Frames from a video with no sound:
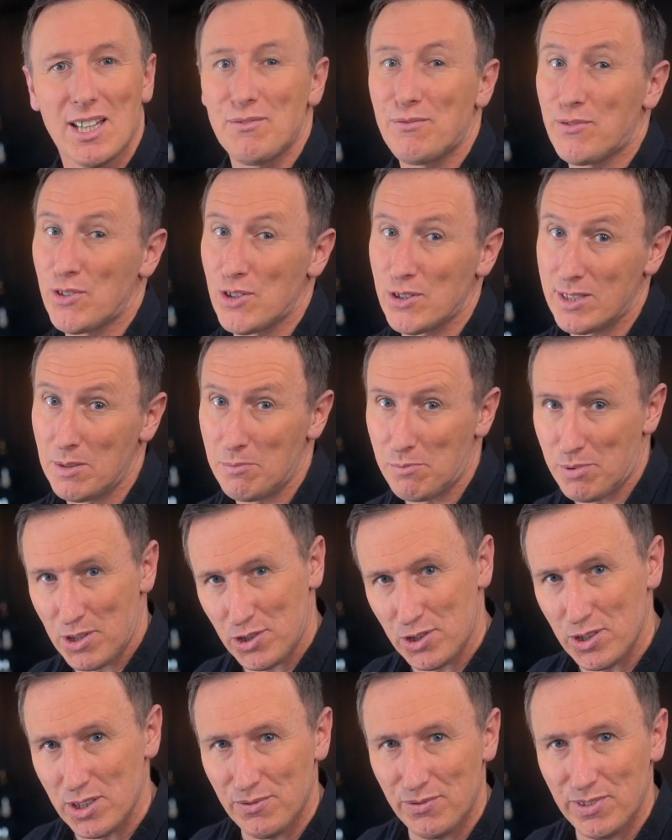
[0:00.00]
and first
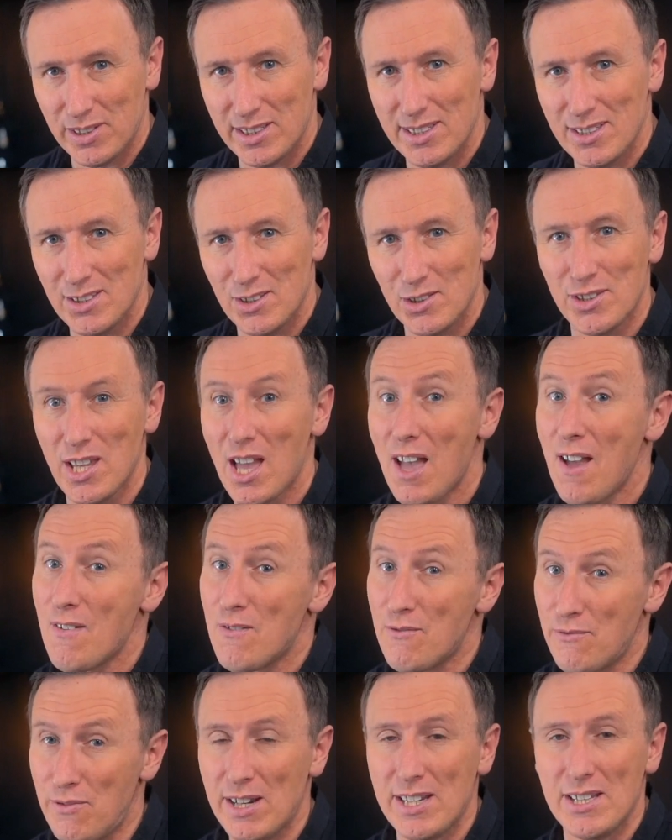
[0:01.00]
impressions videos
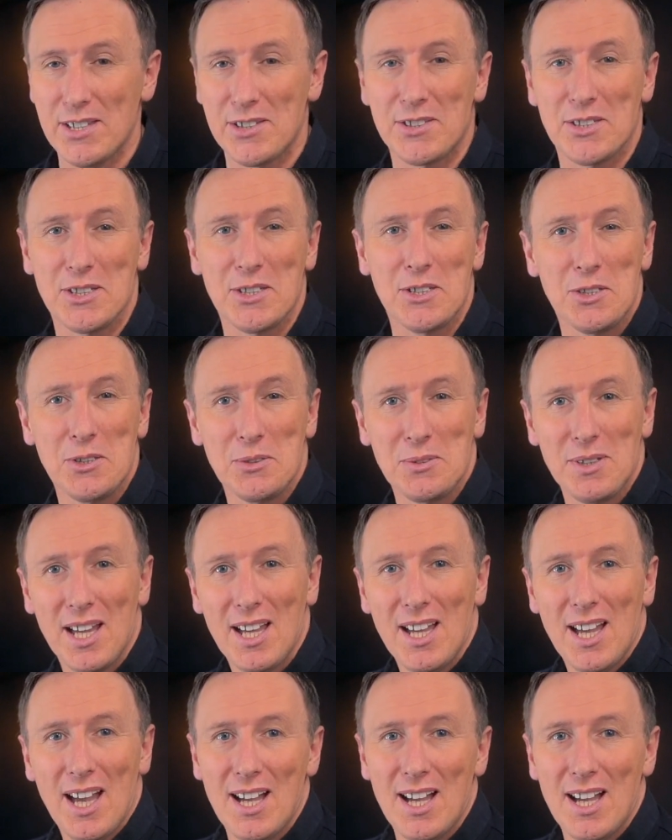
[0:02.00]
very soon,